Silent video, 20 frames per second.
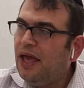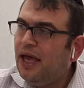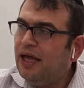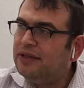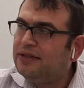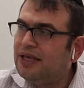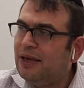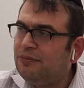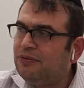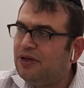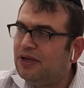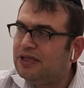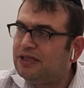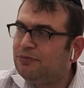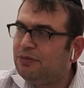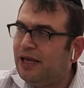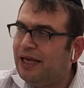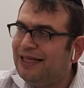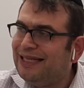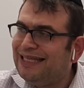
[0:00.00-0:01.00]
attempt to
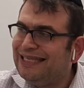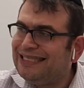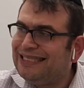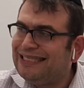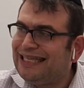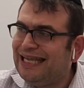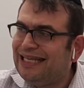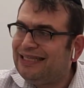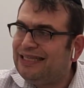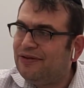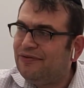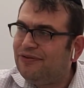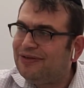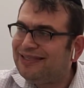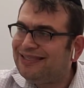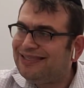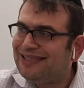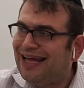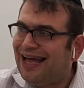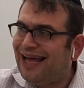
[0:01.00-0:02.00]
explain distinctive
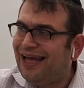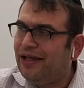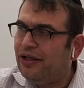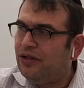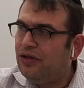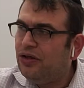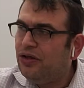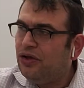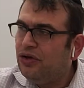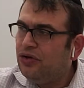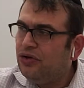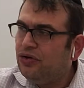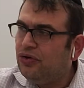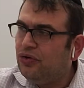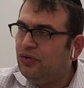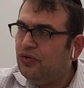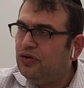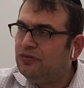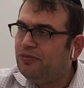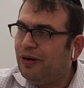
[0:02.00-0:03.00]
style
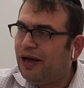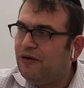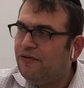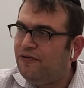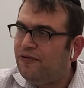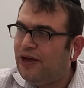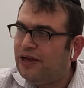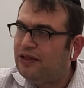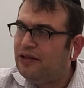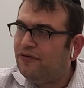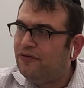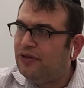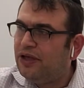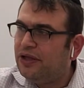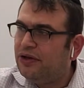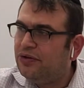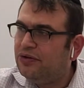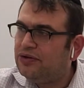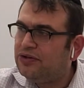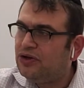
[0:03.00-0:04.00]
used by effective
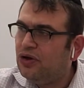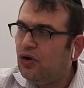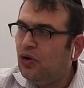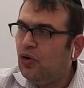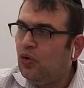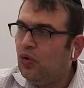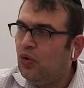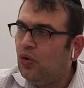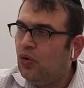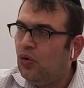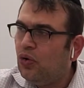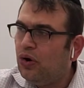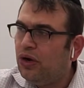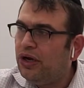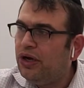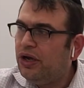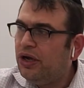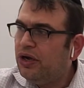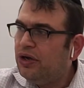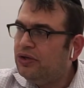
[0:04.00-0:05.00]
leaders
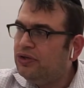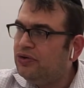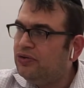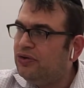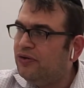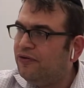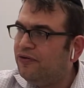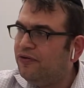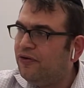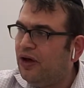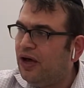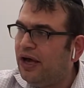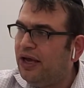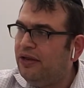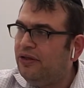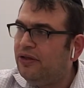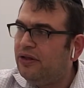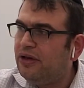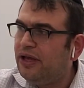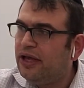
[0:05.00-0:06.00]
or to
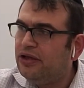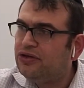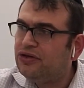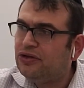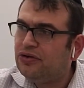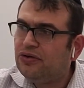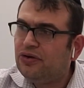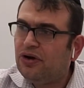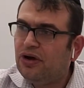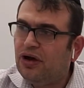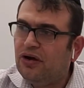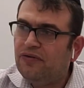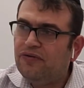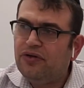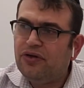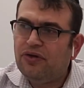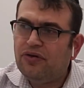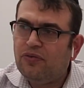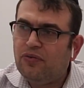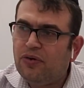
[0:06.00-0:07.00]
define the nature of
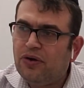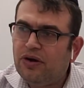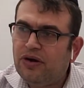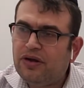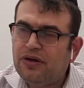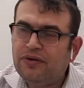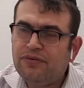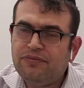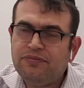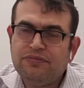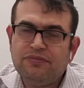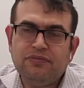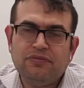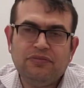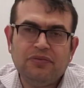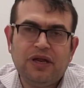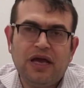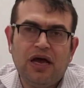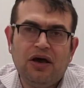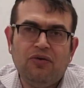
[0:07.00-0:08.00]
their work.
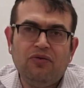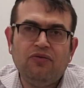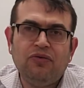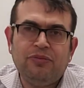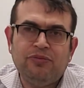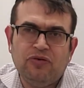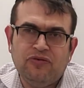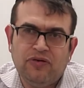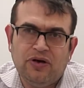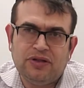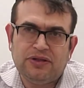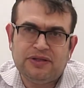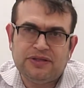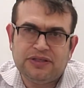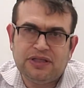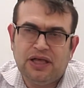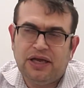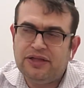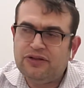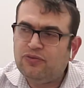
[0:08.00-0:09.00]
Now we move on to
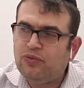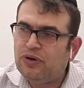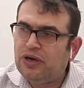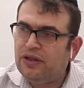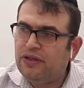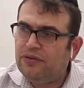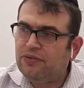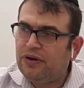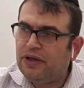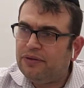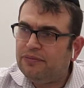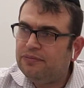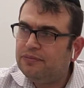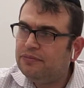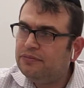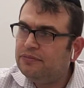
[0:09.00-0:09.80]
slide 23.